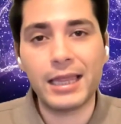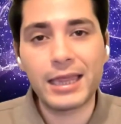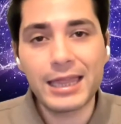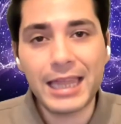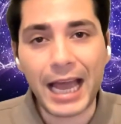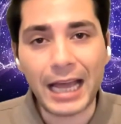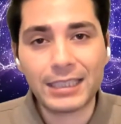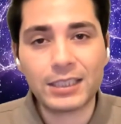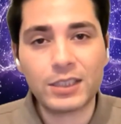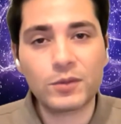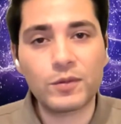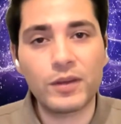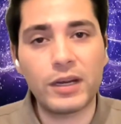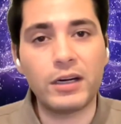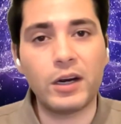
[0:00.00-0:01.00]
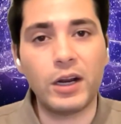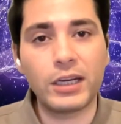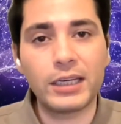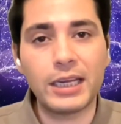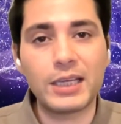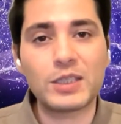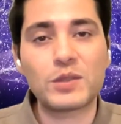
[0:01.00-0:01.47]
and that's where
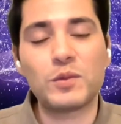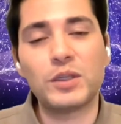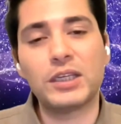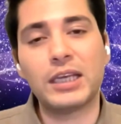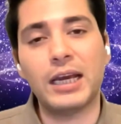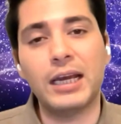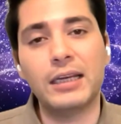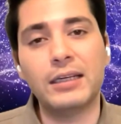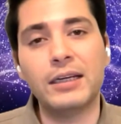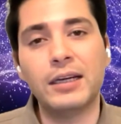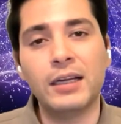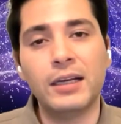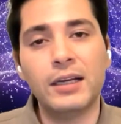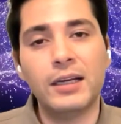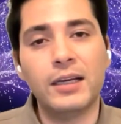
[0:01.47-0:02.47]
I guess we can.